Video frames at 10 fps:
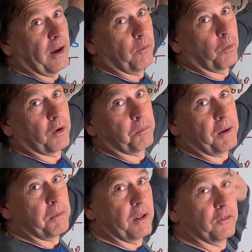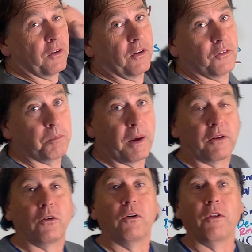have work maybe as an
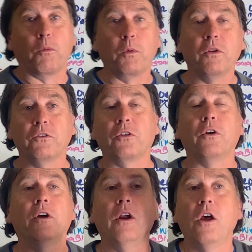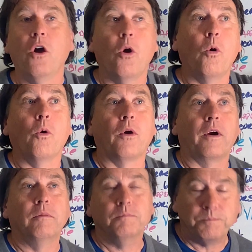inspector, a realtor,
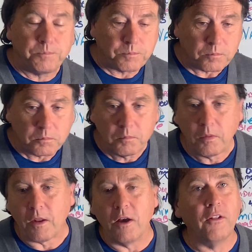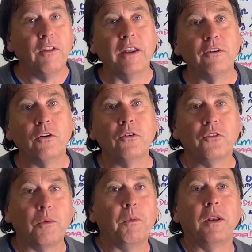or a lender,
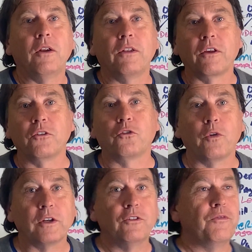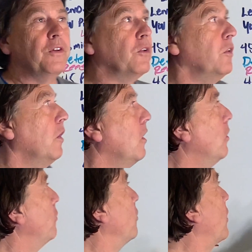someone in the construction field to